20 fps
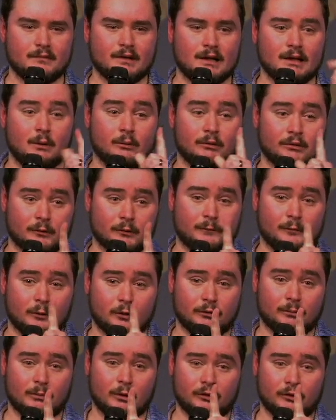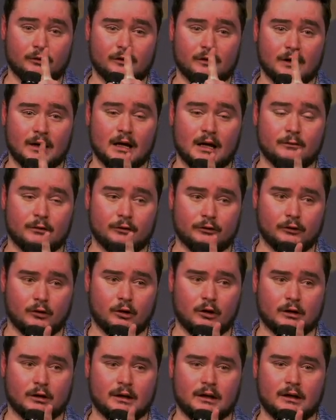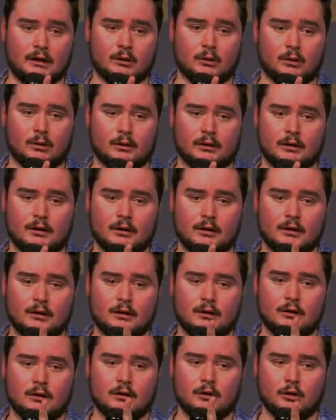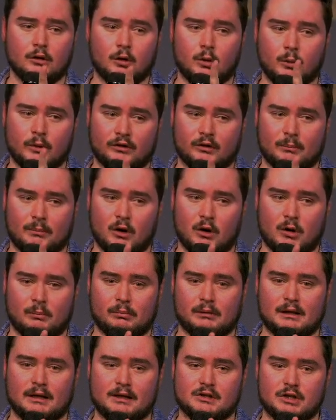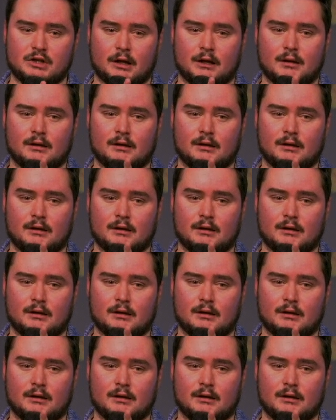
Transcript: It was the first person that I ever saw healed who was a paraplegic.